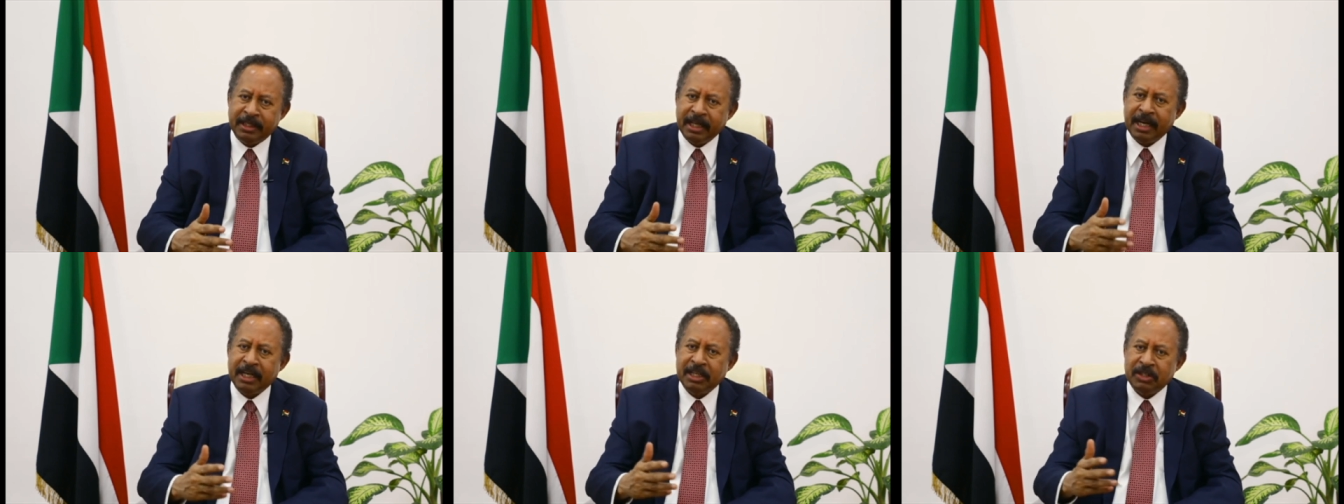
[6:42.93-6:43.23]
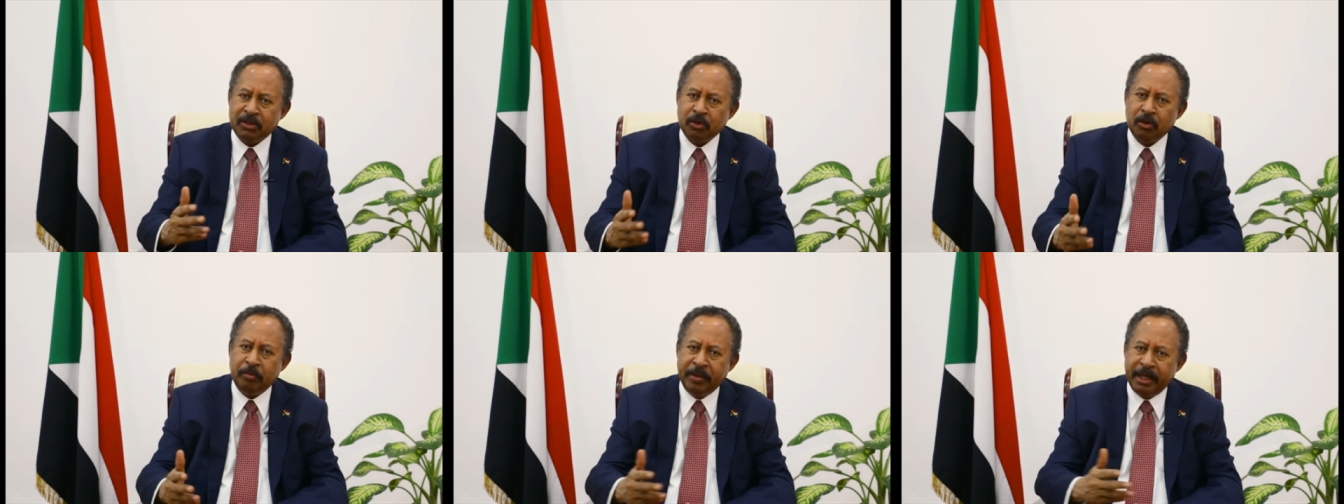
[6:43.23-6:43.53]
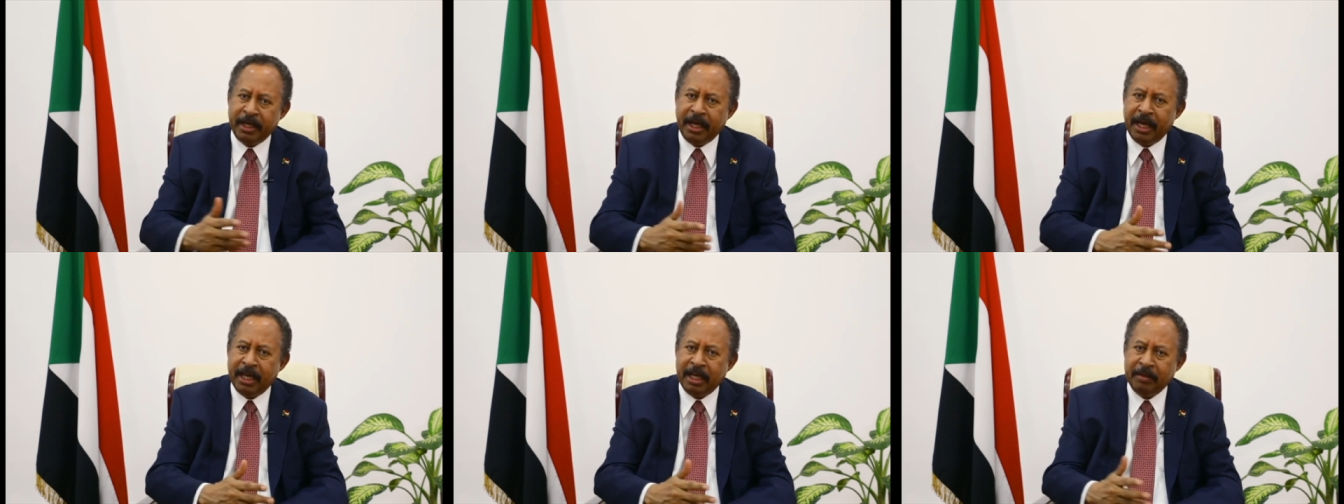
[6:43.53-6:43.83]
There are so
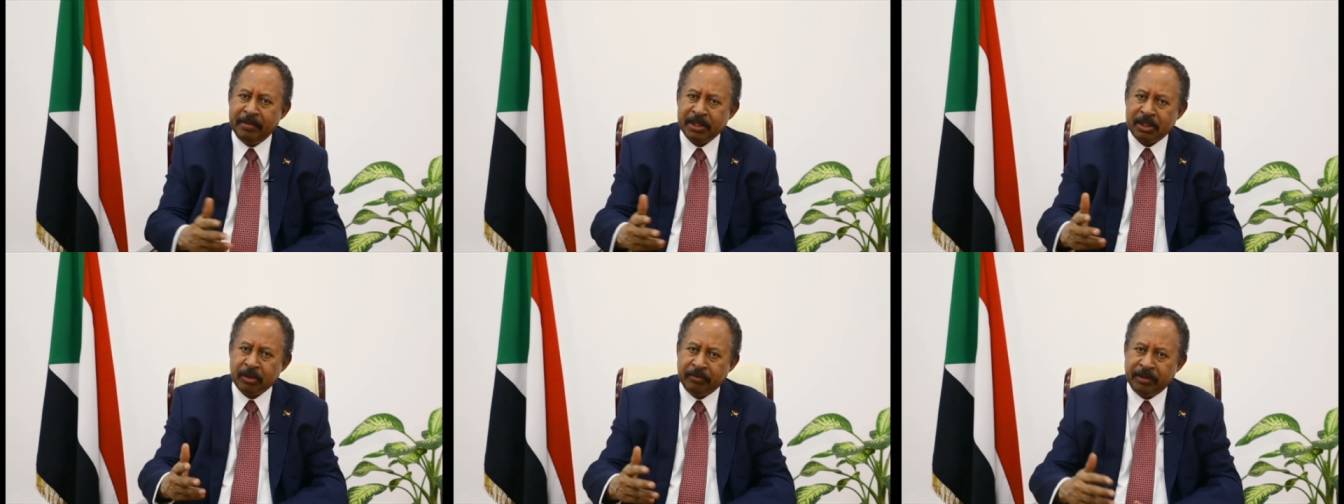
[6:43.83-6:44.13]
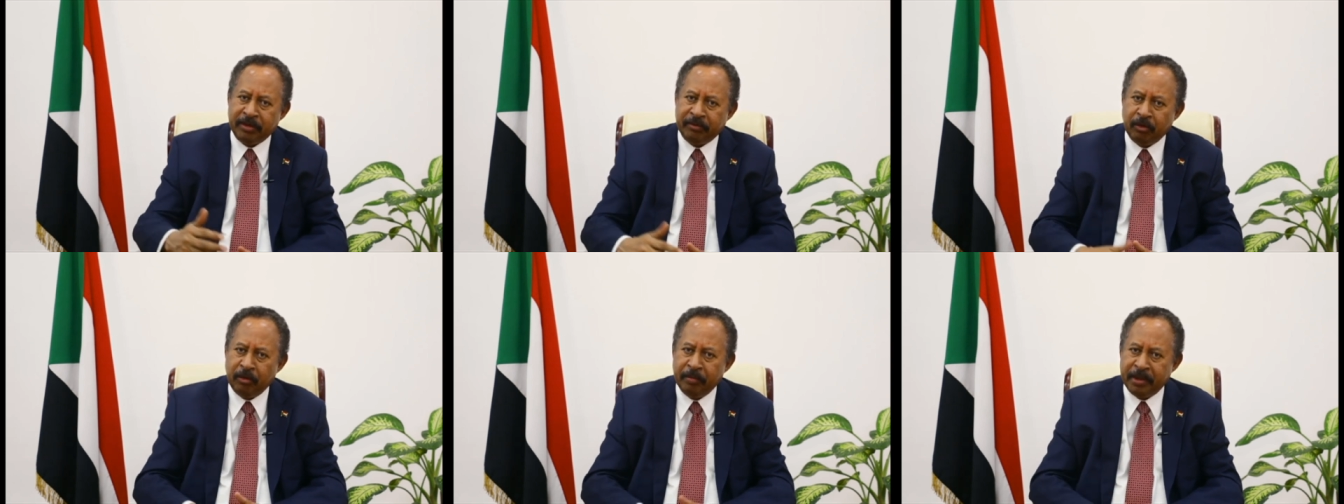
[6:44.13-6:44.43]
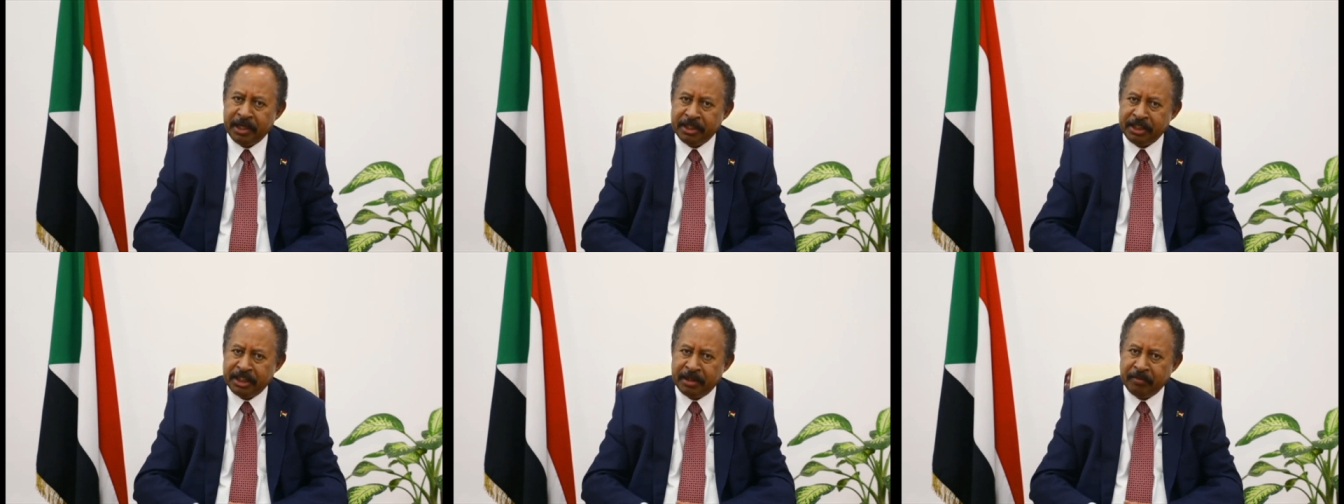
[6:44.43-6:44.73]
many elements of the
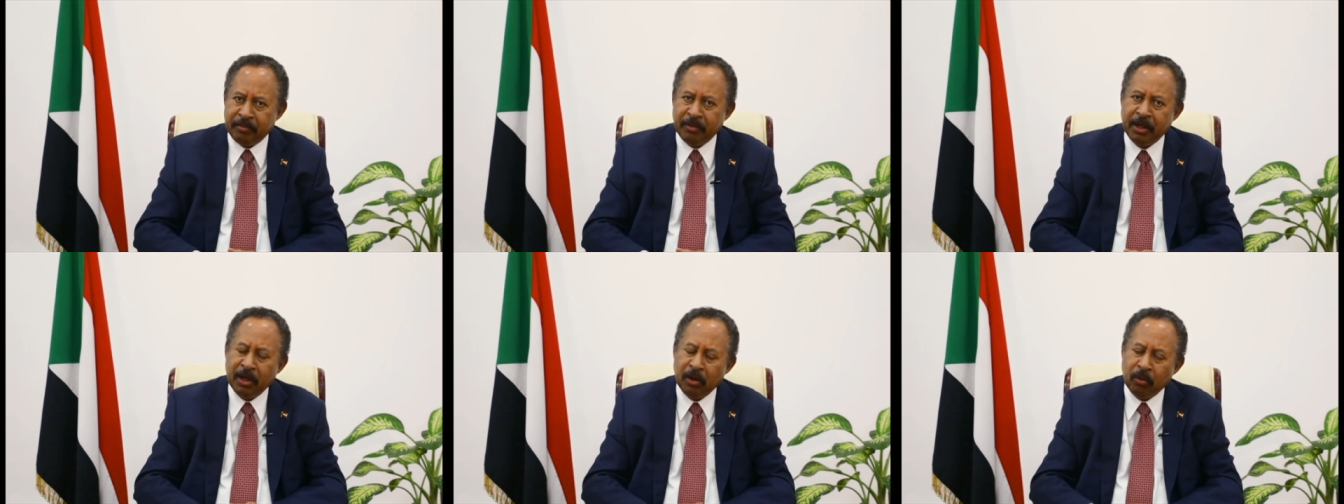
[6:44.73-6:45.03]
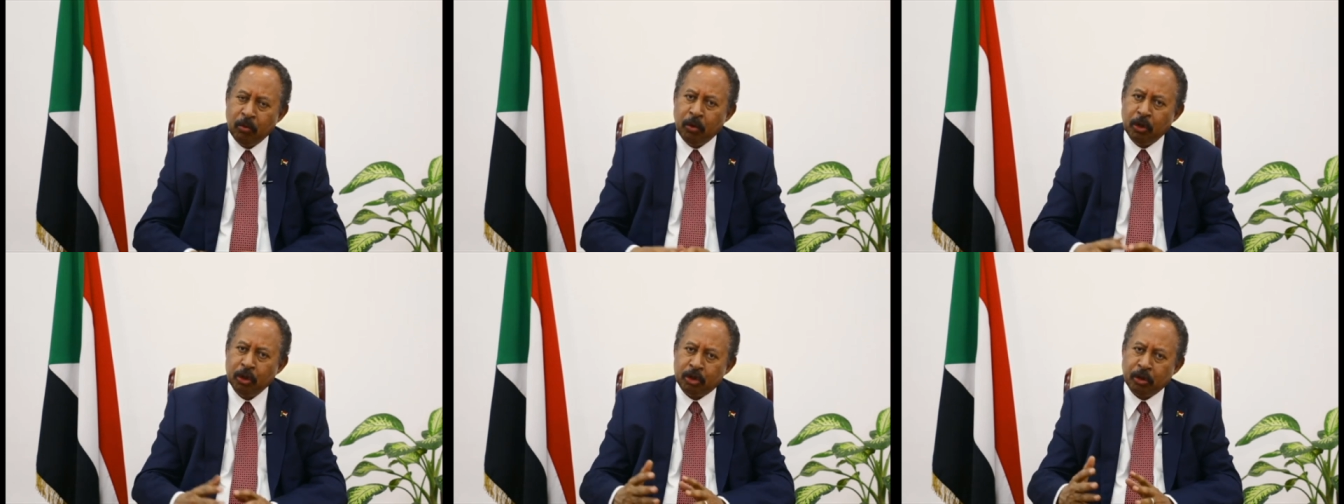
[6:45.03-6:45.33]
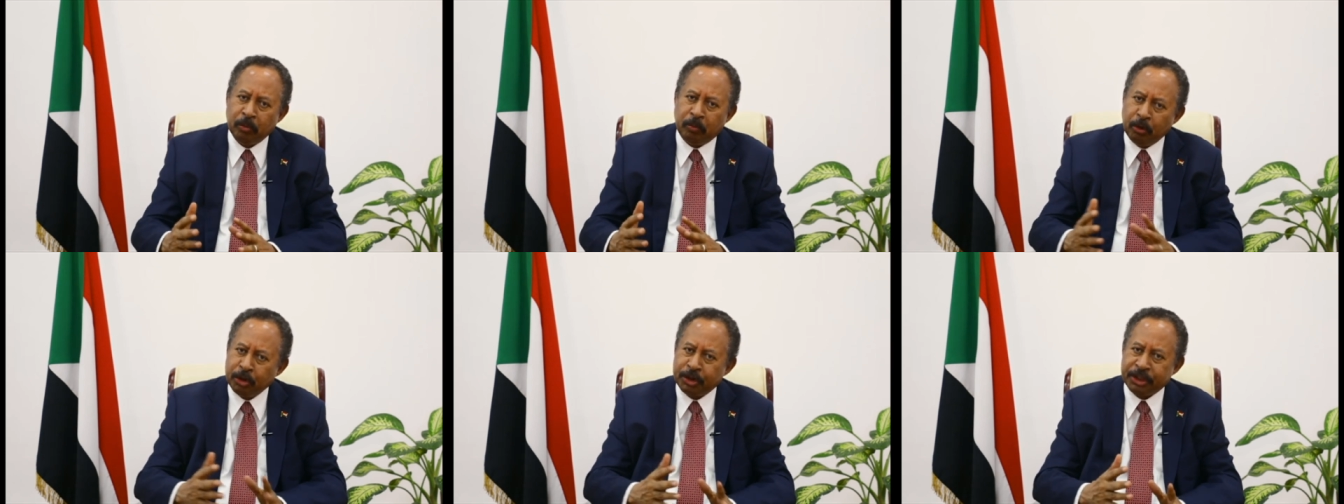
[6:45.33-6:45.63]
former regime want
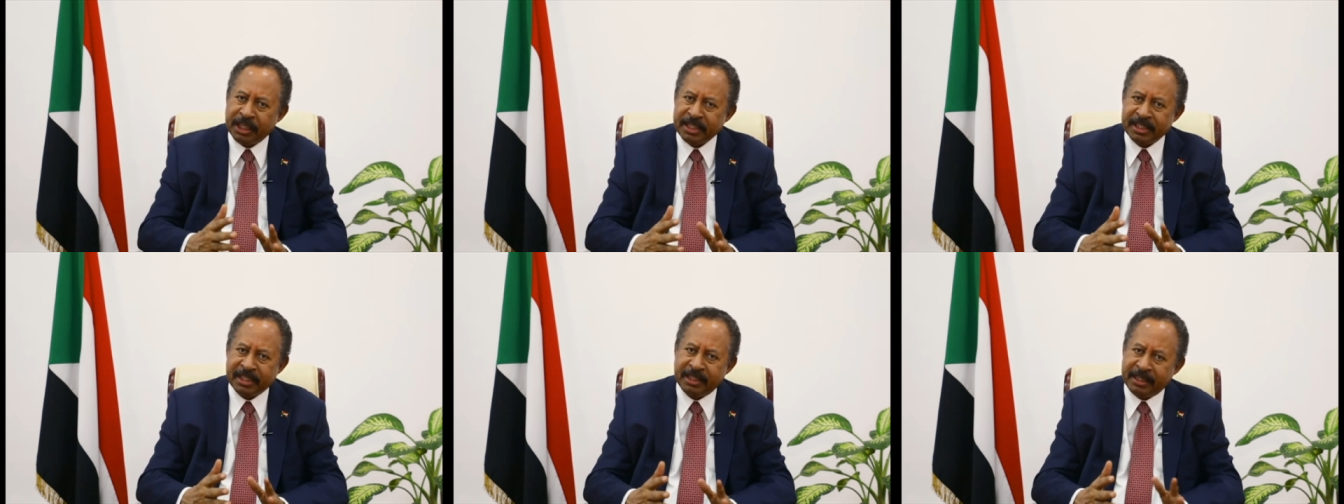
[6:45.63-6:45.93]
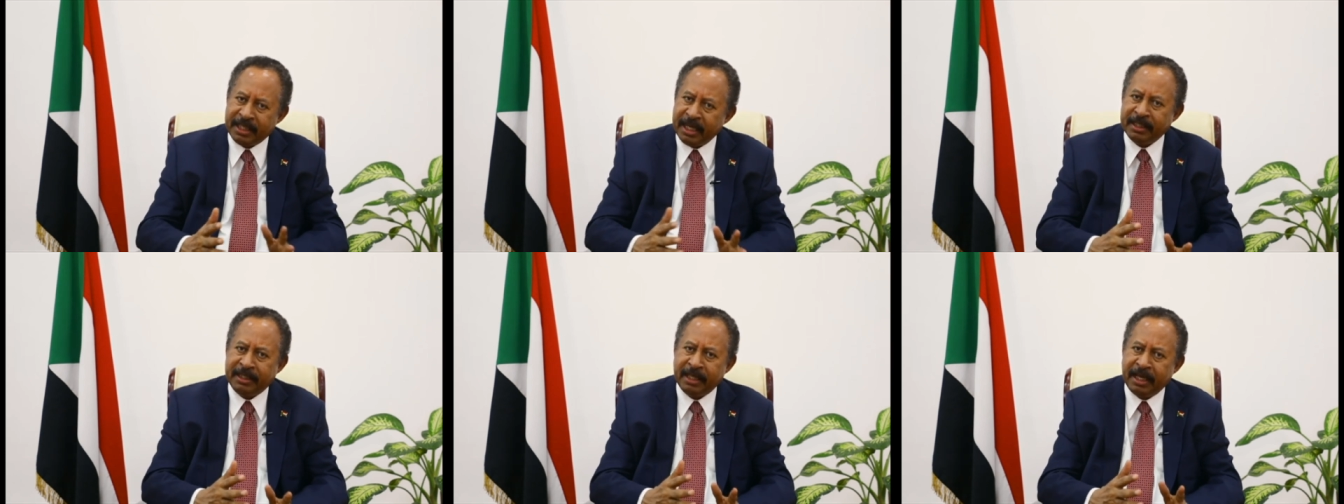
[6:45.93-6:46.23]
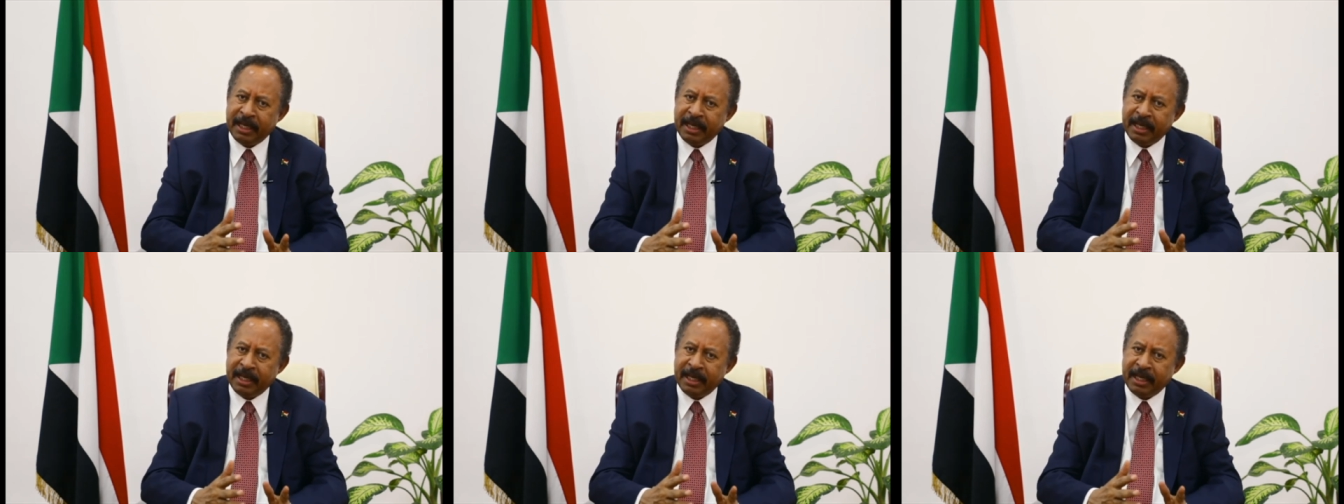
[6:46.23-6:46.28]
to push us in that